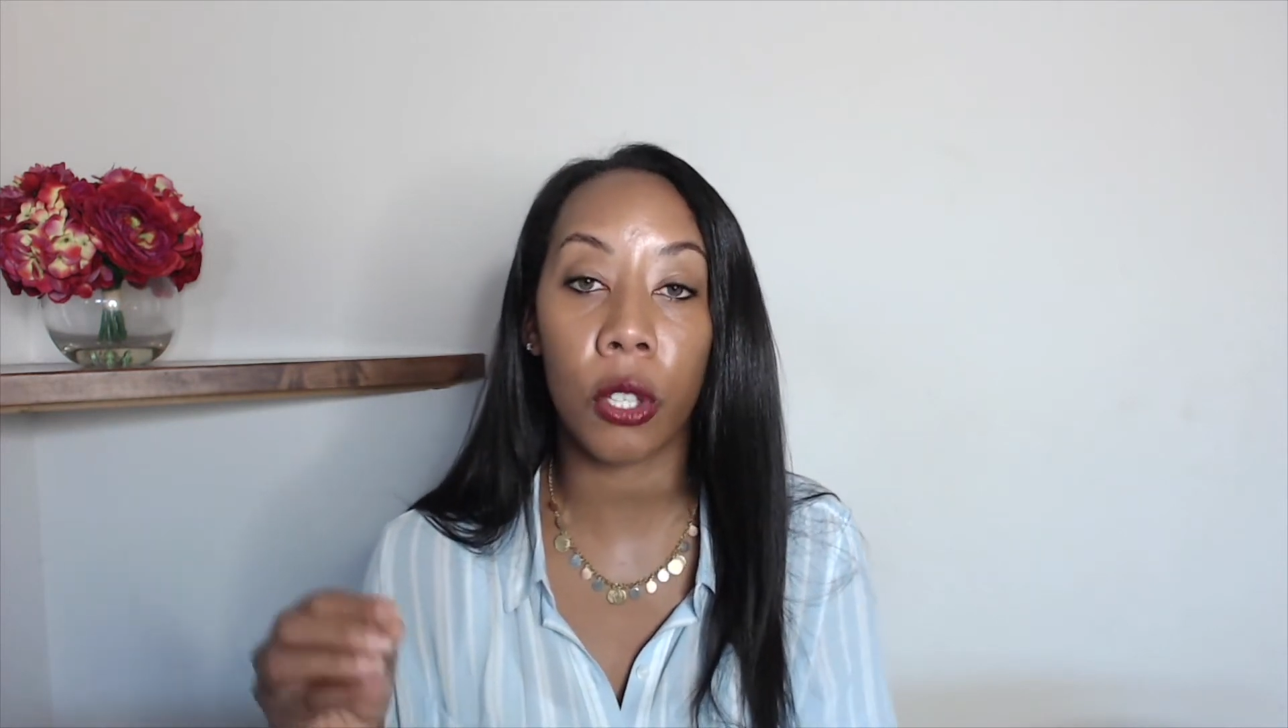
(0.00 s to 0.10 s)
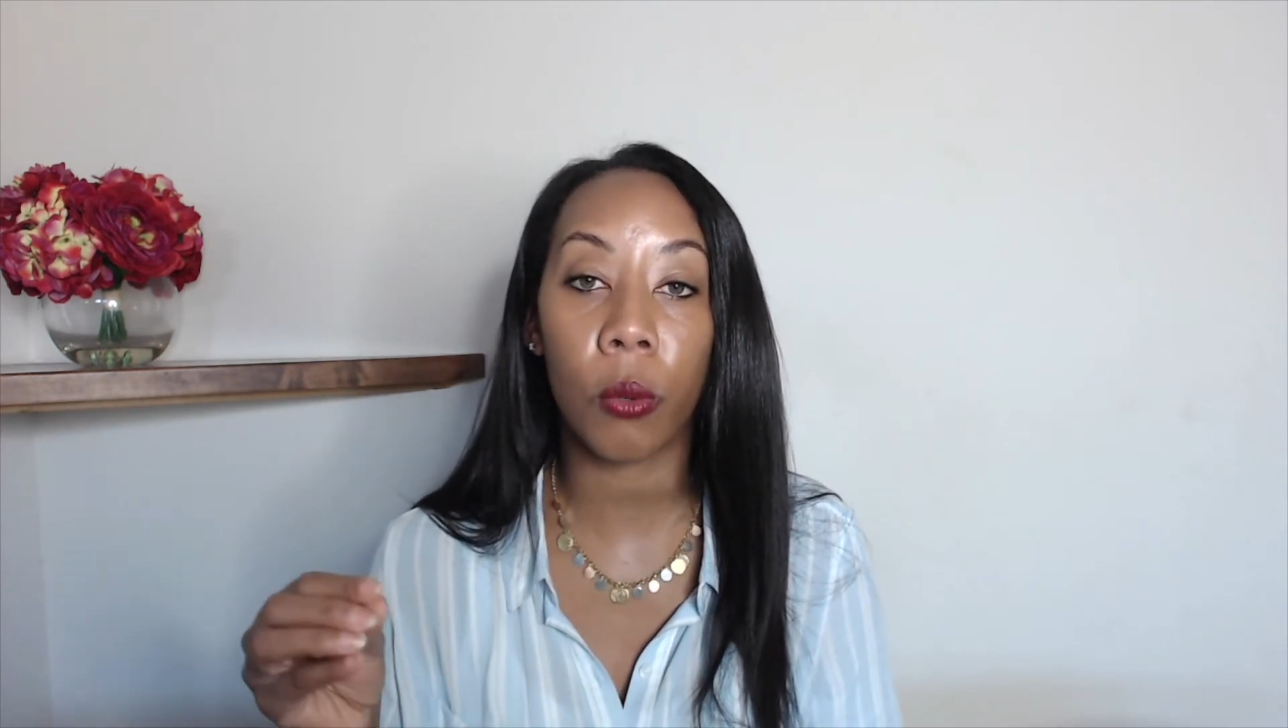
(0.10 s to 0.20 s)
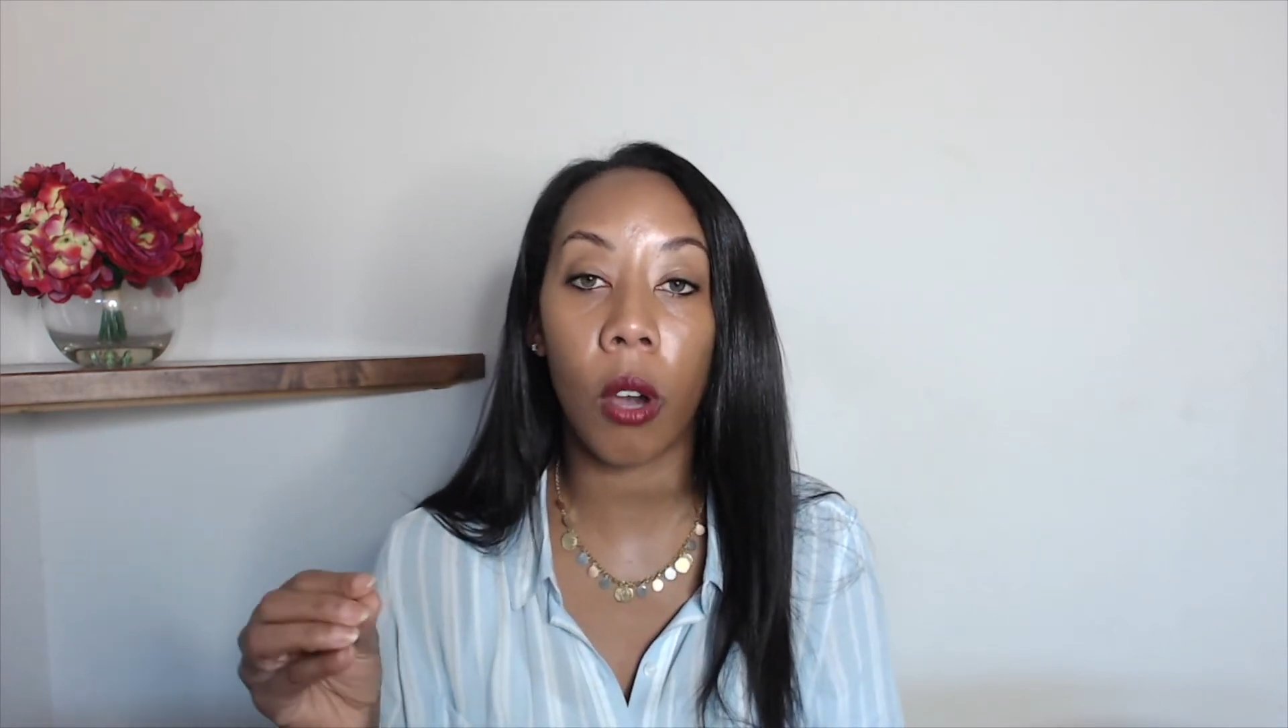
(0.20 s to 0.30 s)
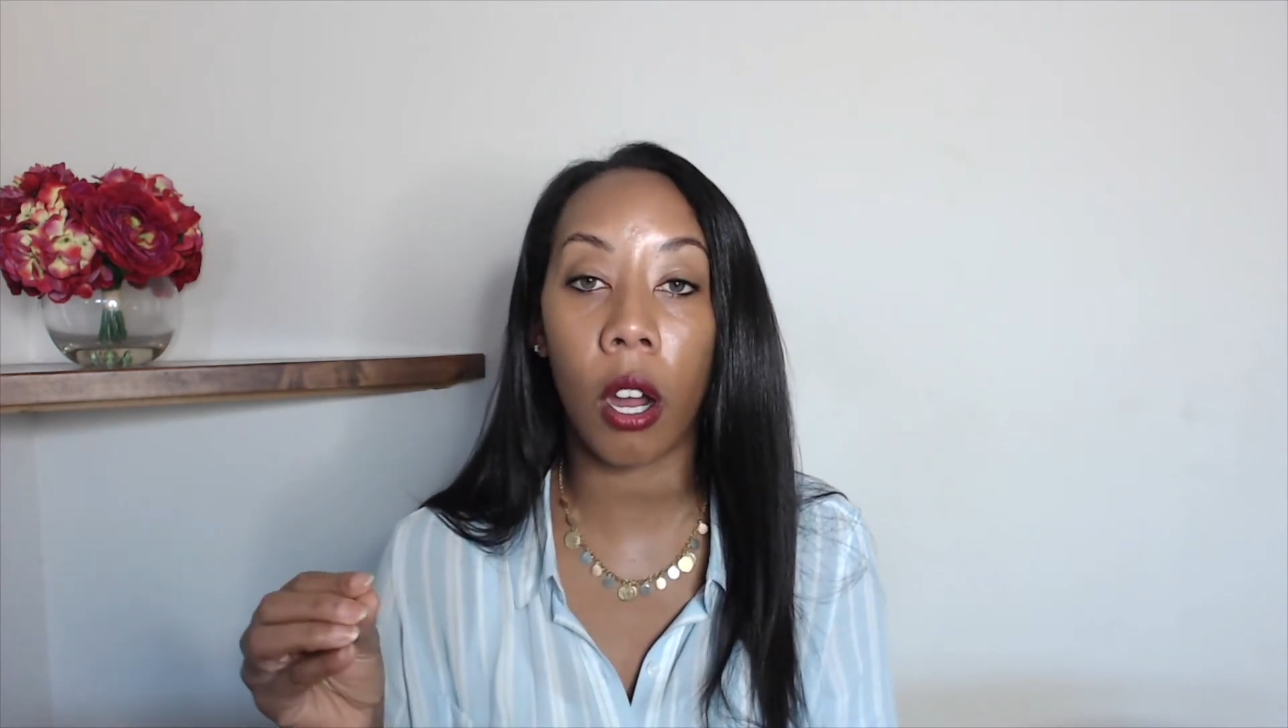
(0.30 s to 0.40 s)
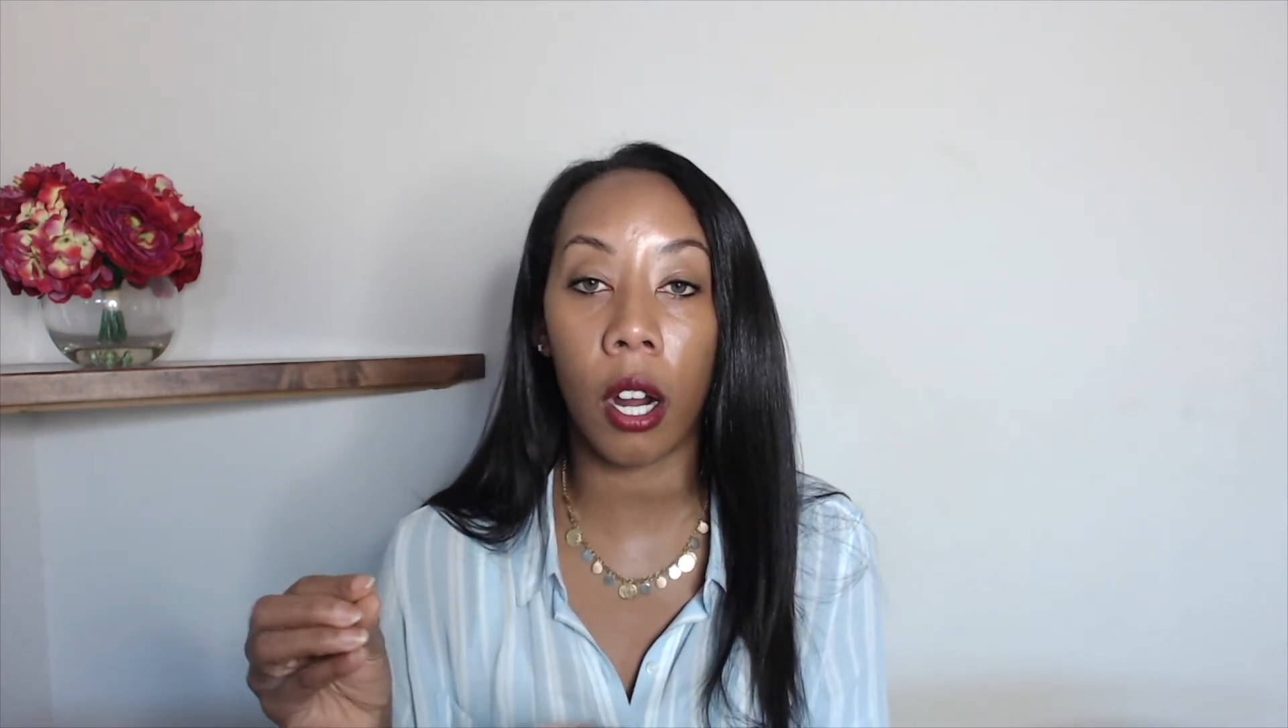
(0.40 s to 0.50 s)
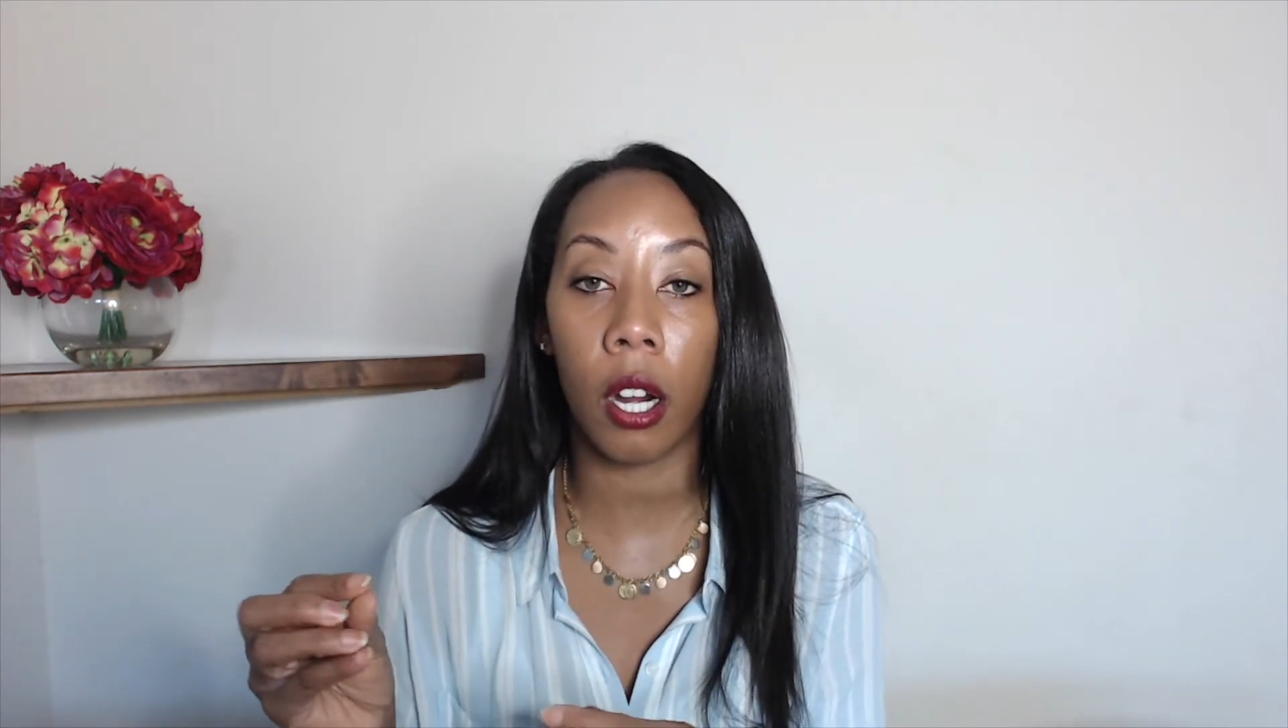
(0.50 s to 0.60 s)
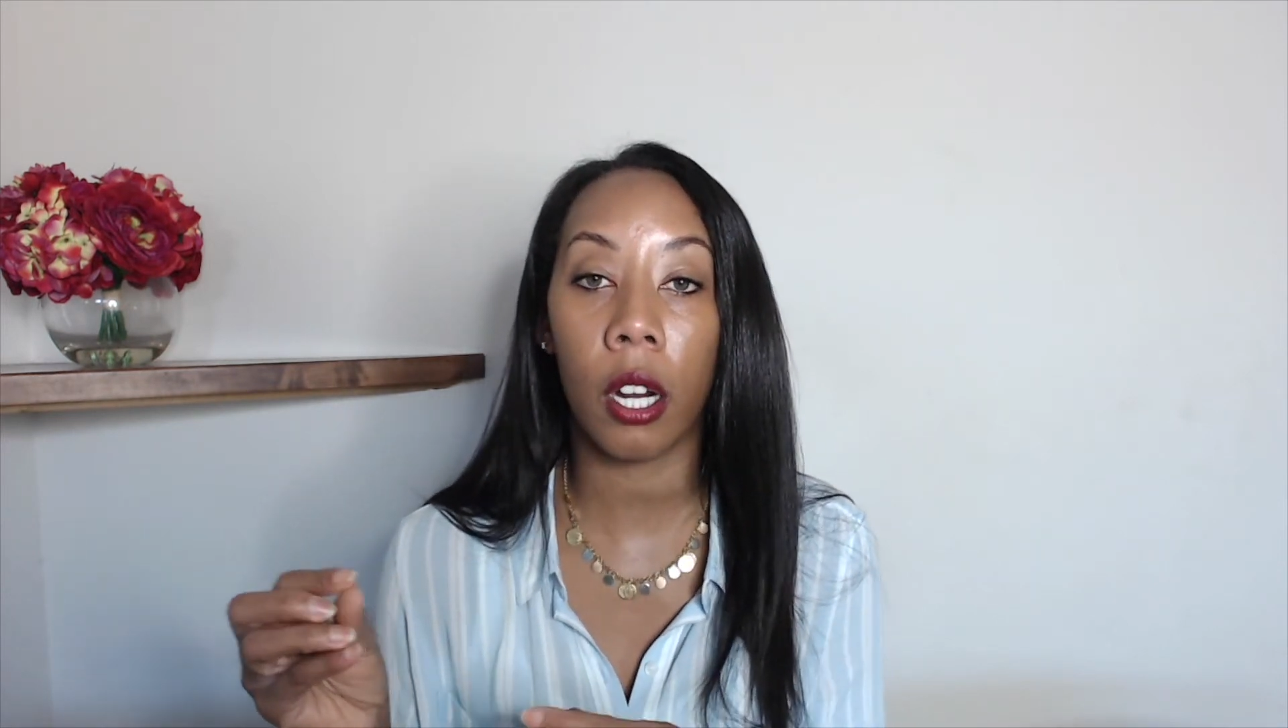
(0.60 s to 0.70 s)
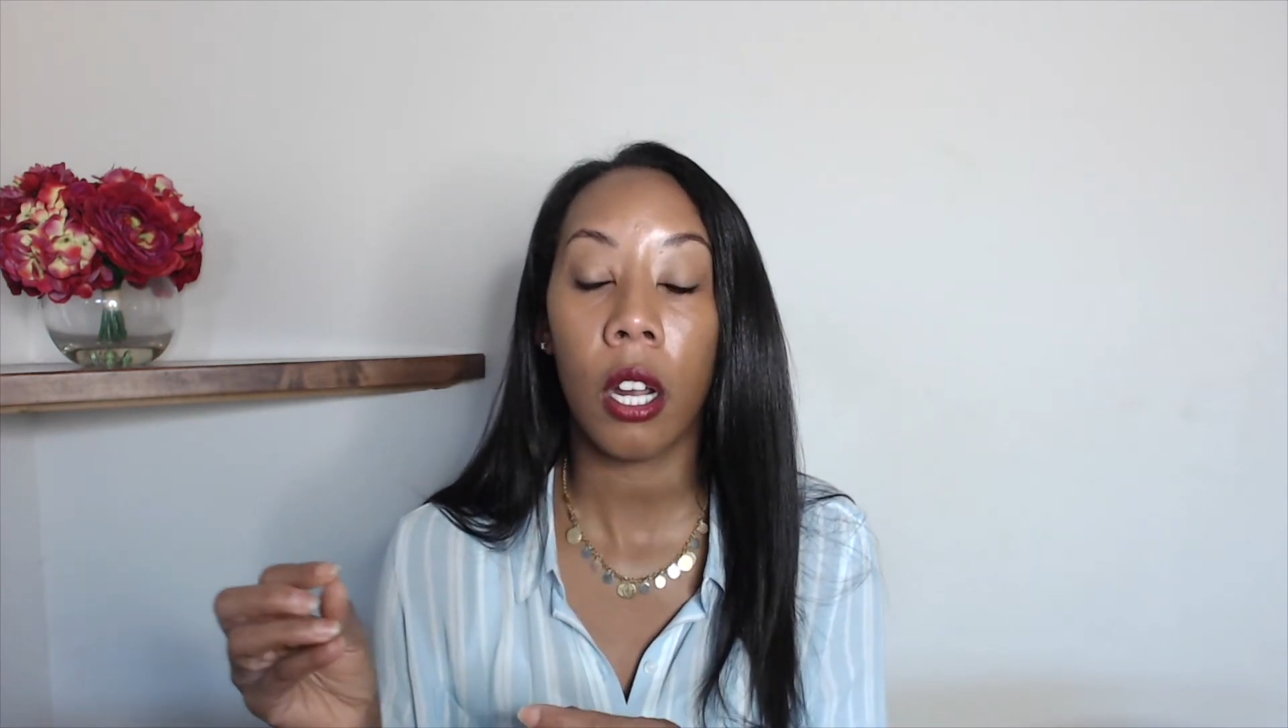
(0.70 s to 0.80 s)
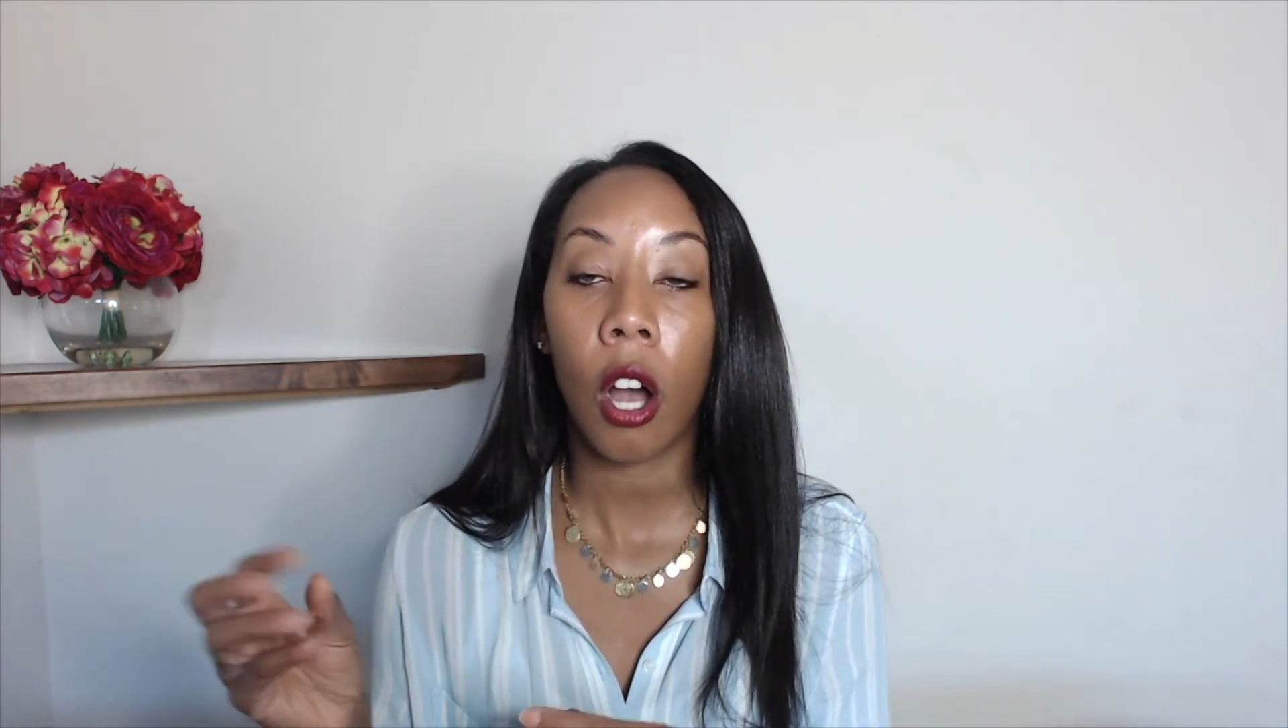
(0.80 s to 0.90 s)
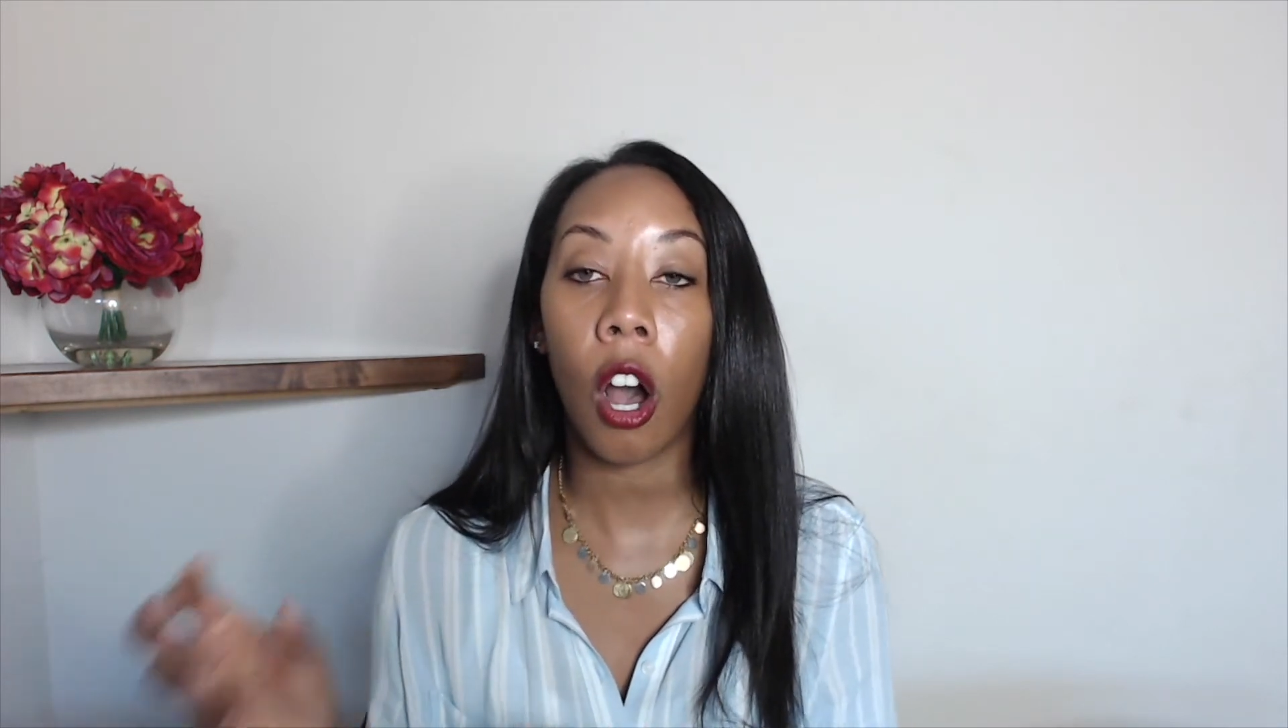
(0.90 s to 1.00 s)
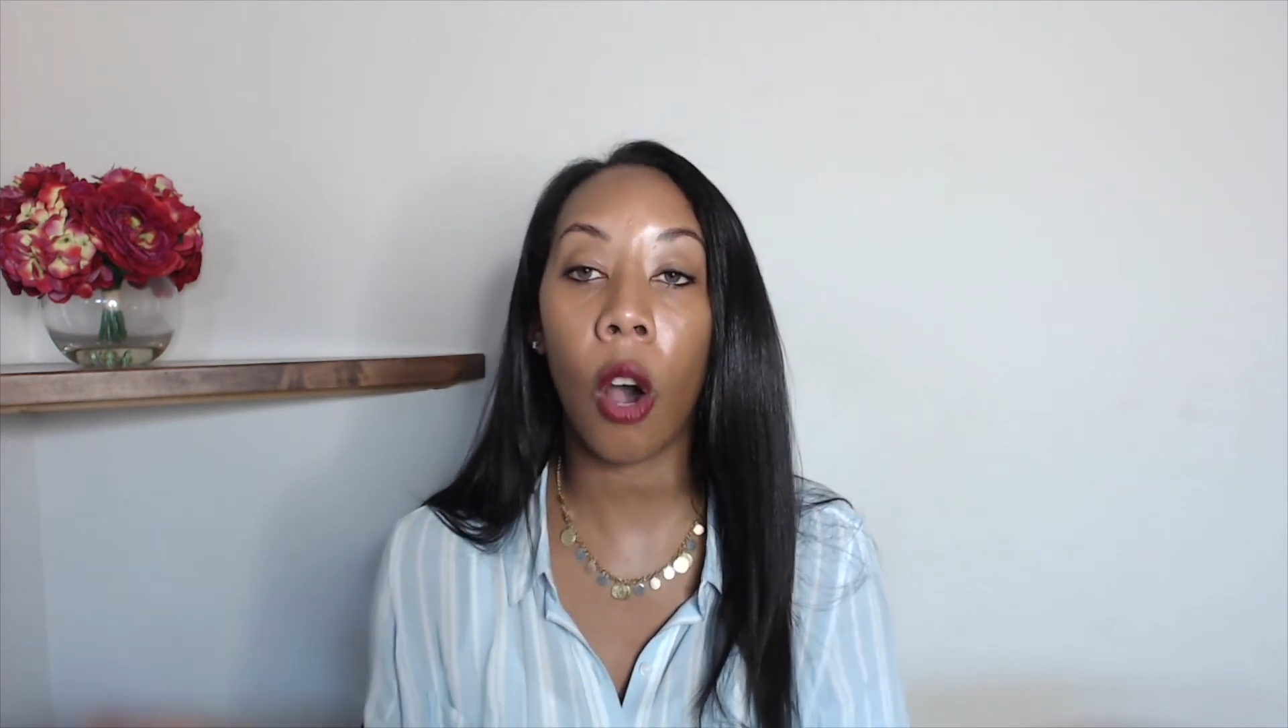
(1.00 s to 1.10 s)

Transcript: you are